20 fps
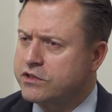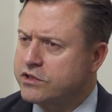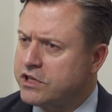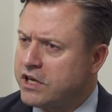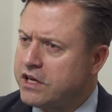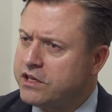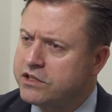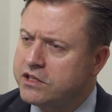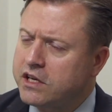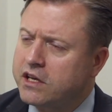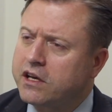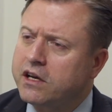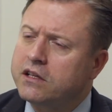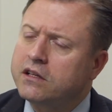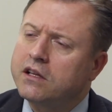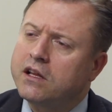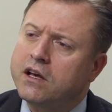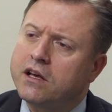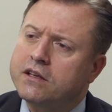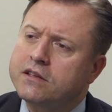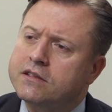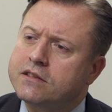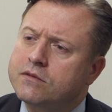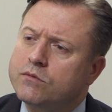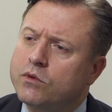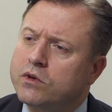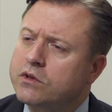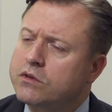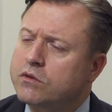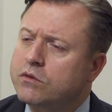Changing gun
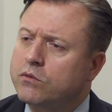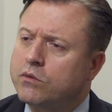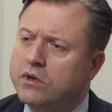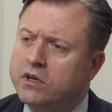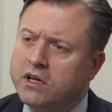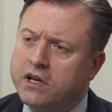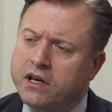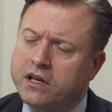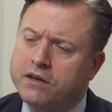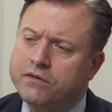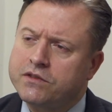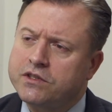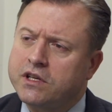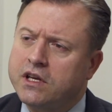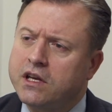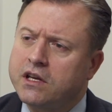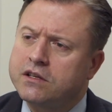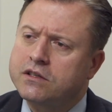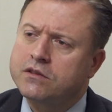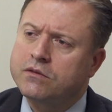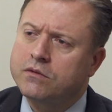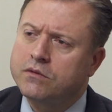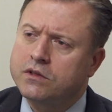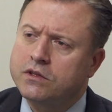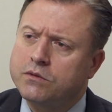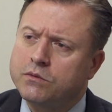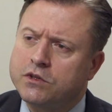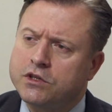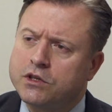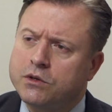laws, what kind of change
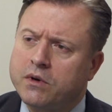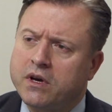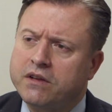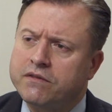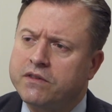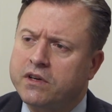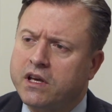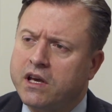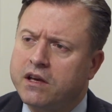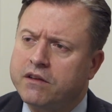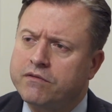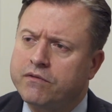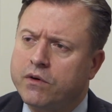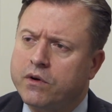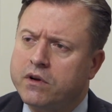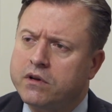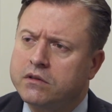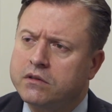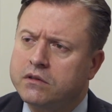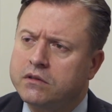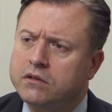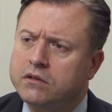would you advocate for?